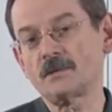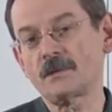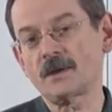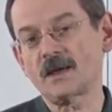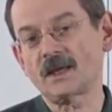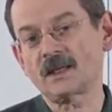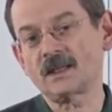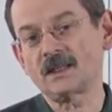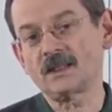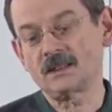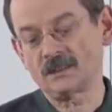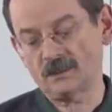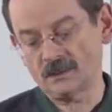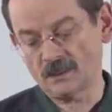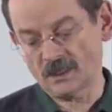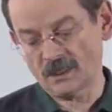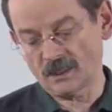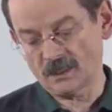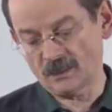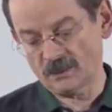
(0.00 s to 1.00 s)

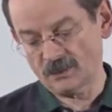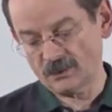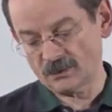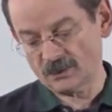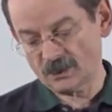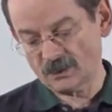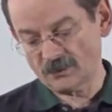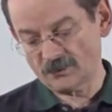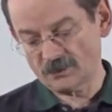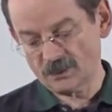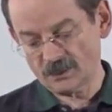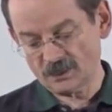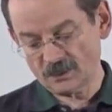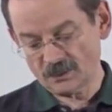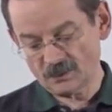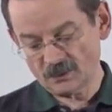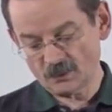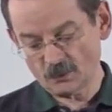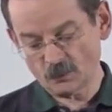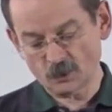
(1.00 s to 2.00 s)
backing and this area
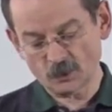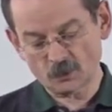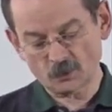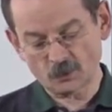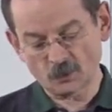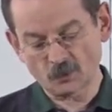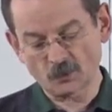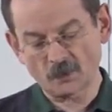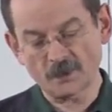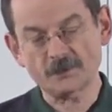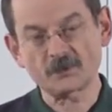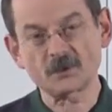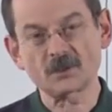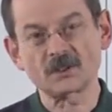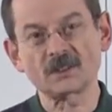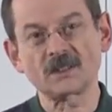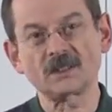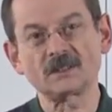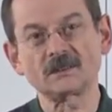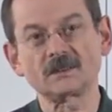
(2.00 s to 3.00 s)
here which would
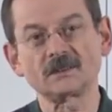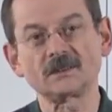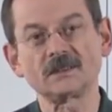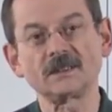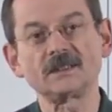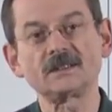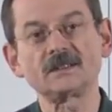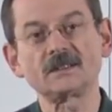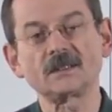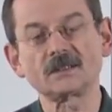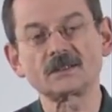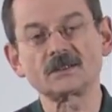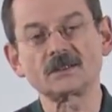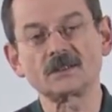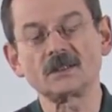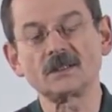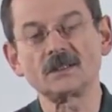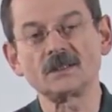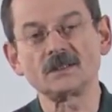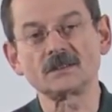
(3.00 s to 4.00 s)
represent the latex
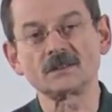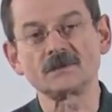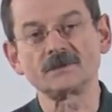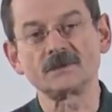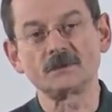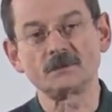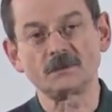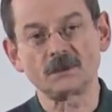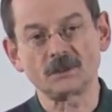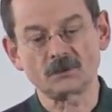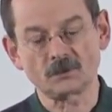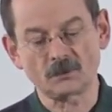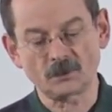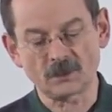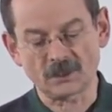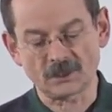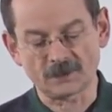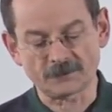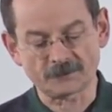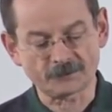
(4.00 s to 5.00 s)
adhesive in
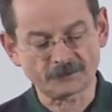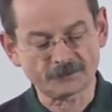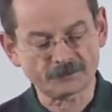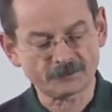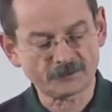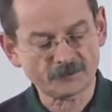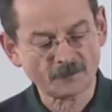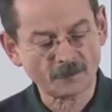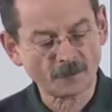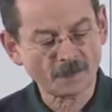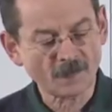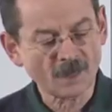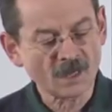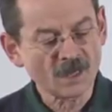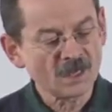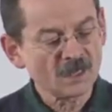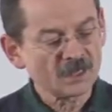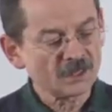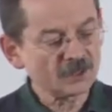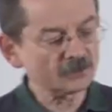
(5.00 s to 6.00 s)
between.
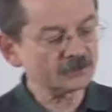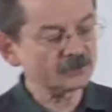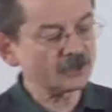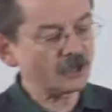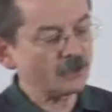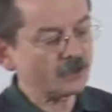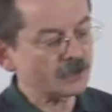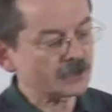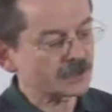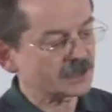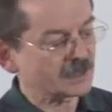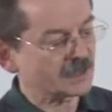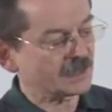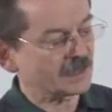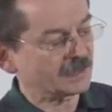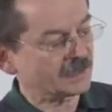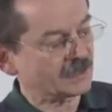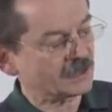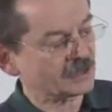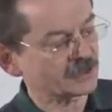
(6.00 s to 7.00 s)
You'll notice
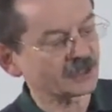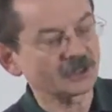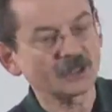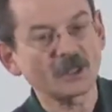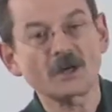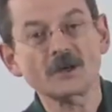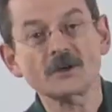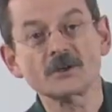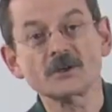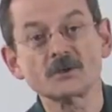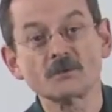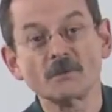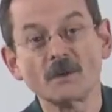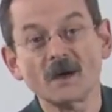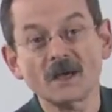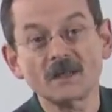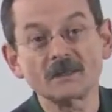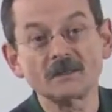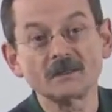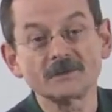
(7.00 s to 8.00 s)
that this large
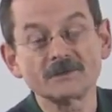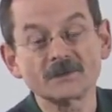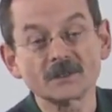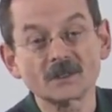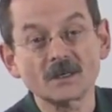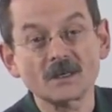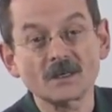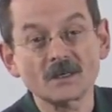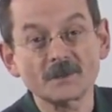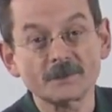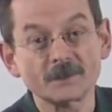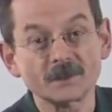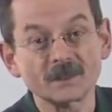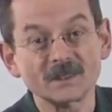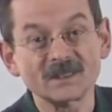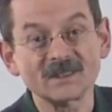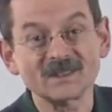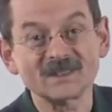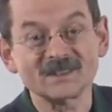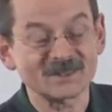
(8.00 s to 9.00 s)
model of the
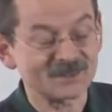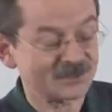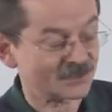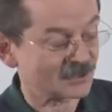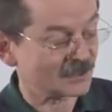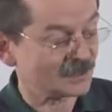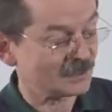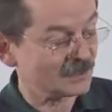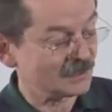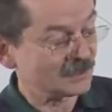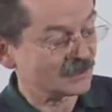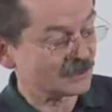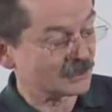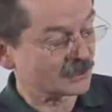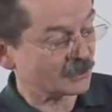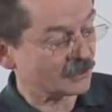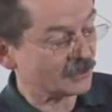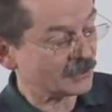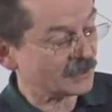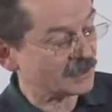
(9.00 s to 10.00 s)
carpet is
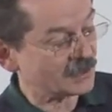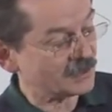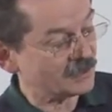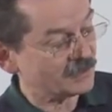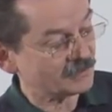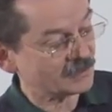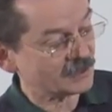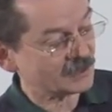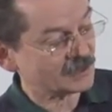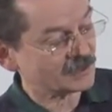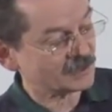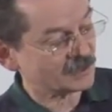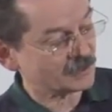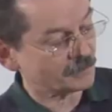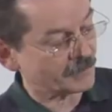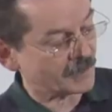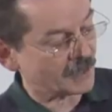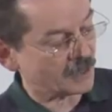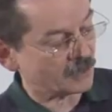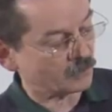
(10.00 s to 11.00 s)
dirty just at
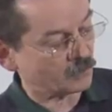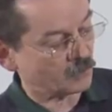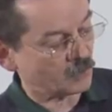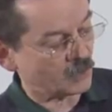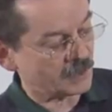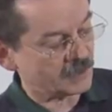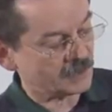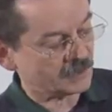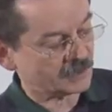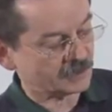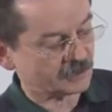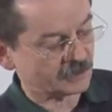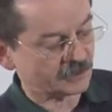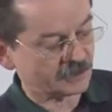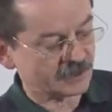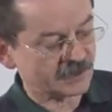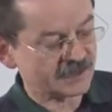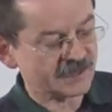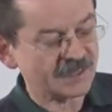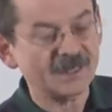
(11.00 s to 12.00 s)
about
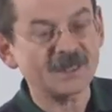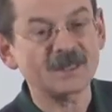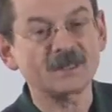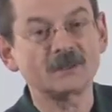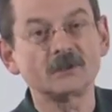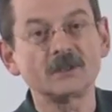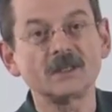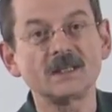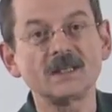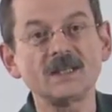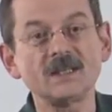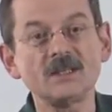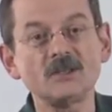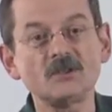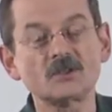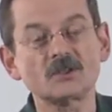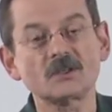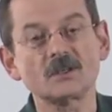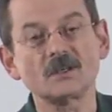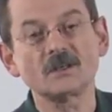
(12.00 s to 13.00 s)
1/3 down
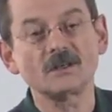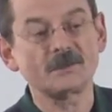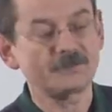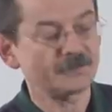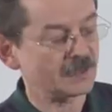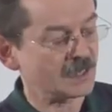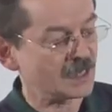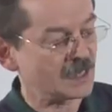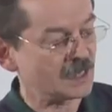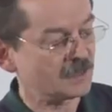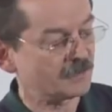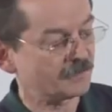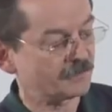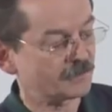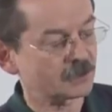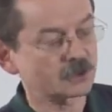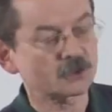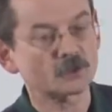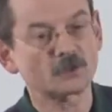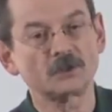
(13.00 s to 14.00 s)
each of the
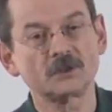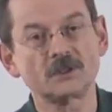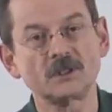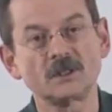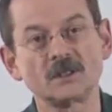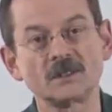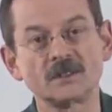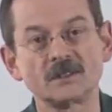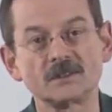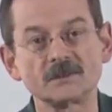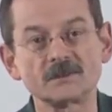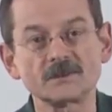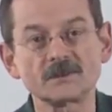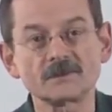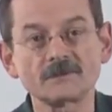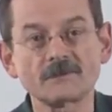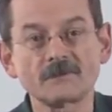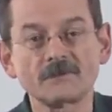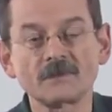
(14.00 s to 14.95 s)
individual yarns.